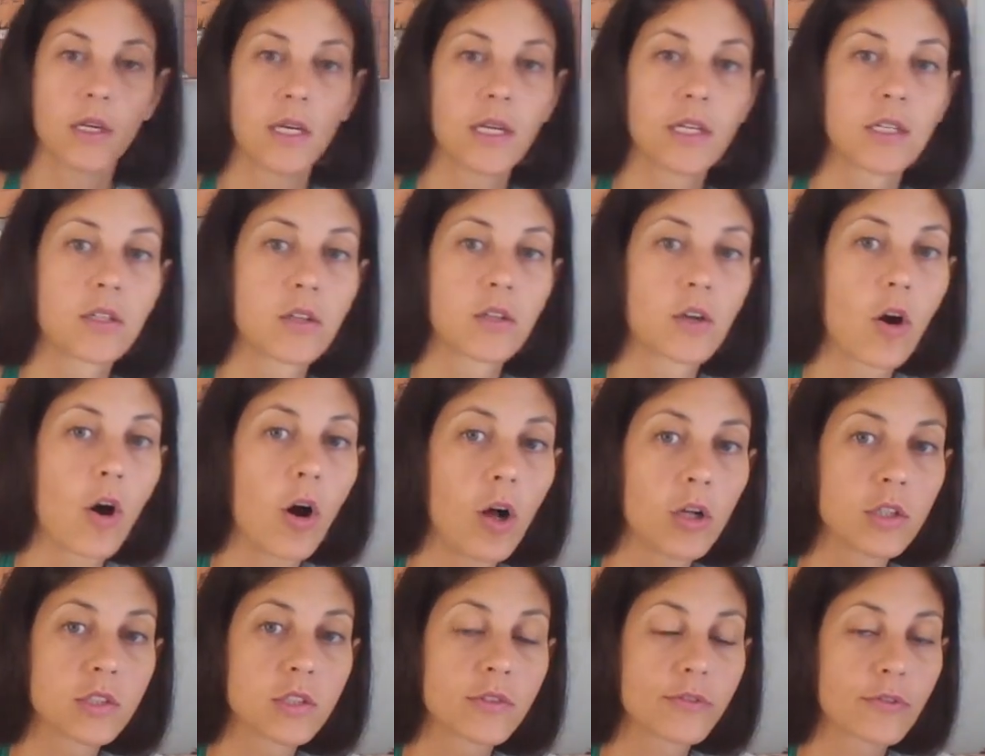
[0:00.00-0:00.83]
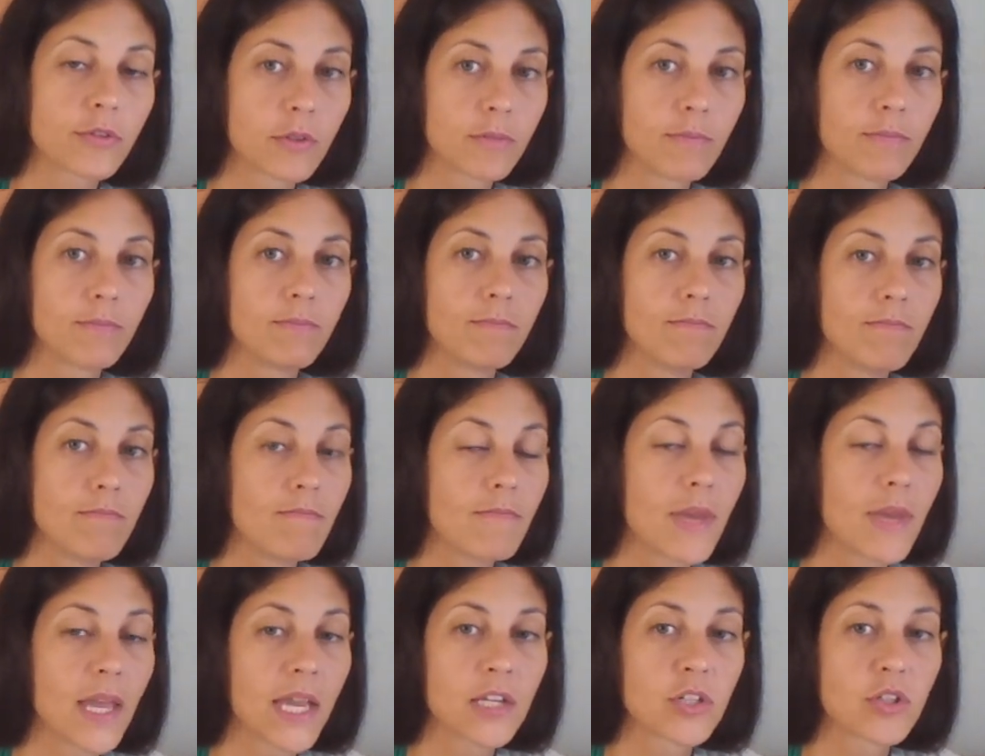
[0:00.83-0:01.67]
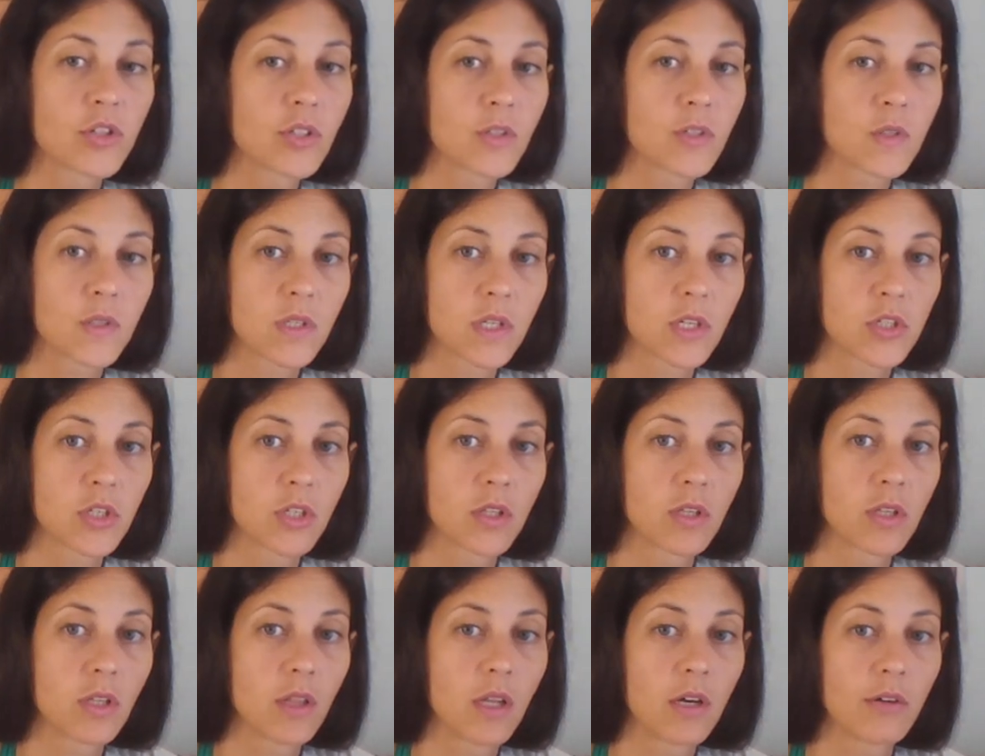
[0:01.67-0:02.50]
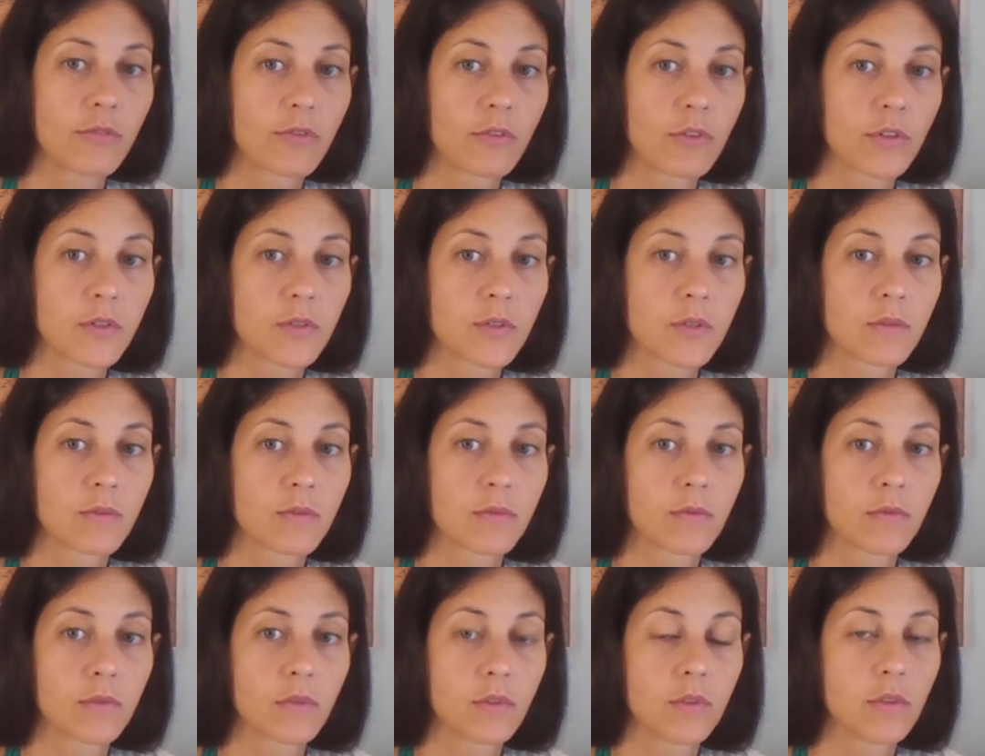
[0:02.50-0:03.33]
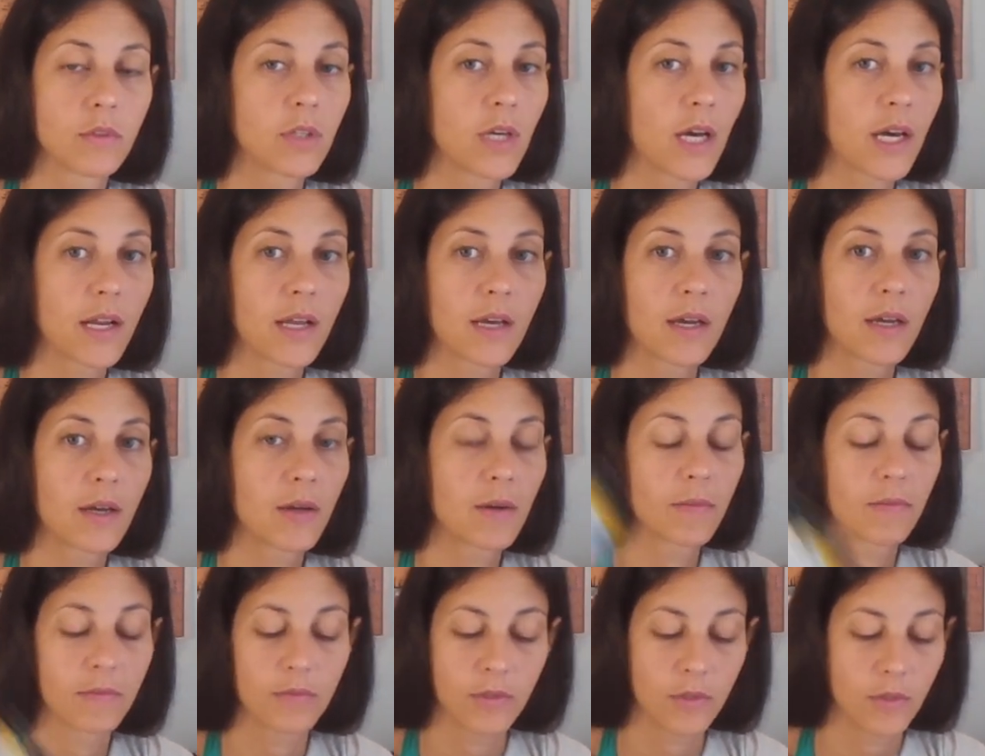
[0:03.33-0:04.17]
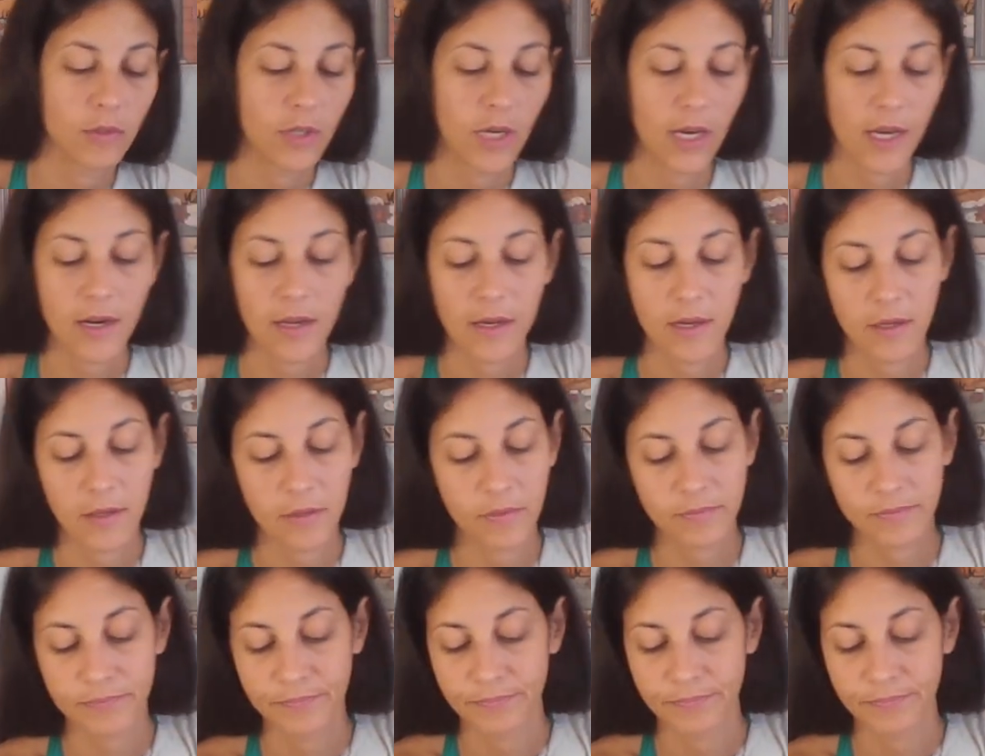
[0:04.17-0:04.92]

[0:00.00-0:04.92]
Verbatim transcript: It calls for a major decision, the lovers. You gotta, you gotta,